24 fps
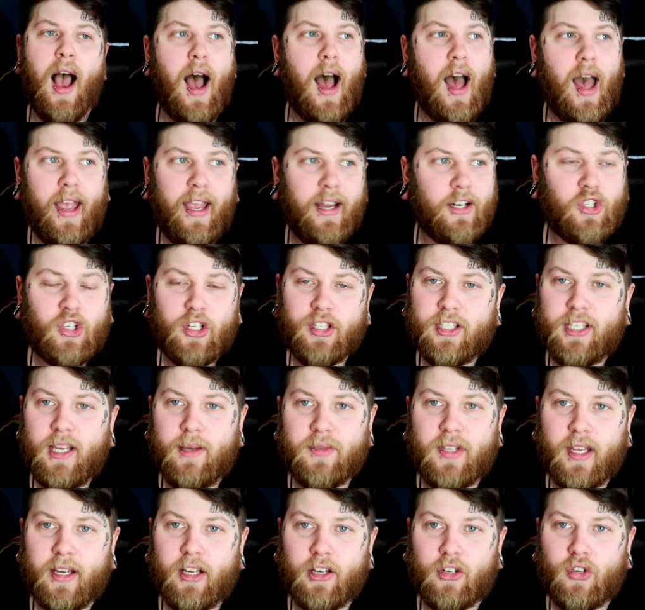It just
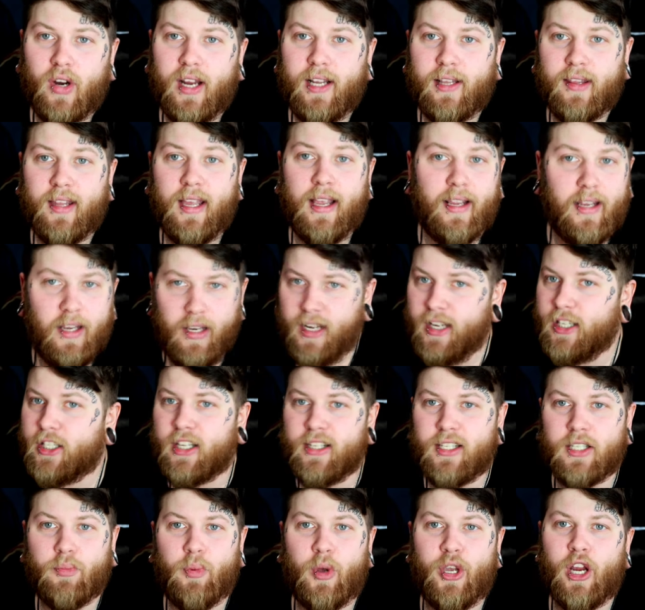seems like a great thing. You need
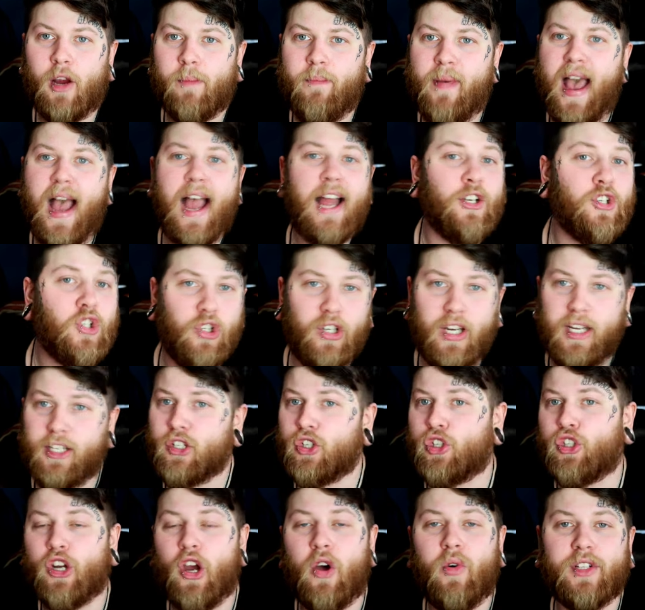to display your badge, you need
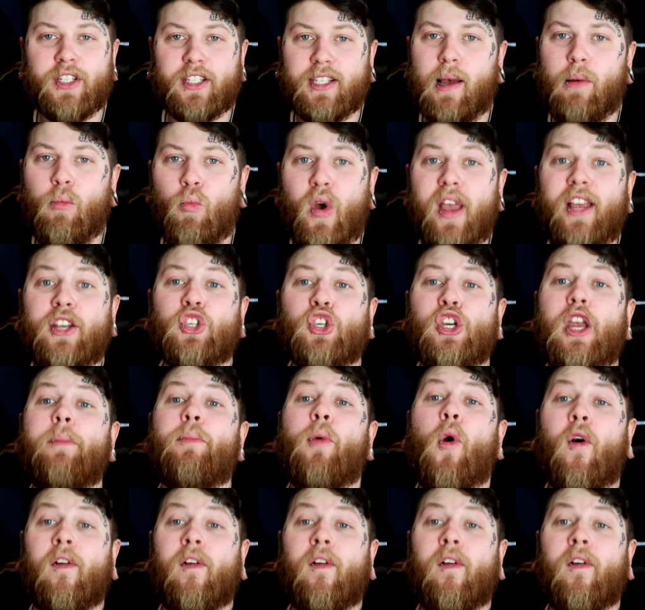to show in some way, shape,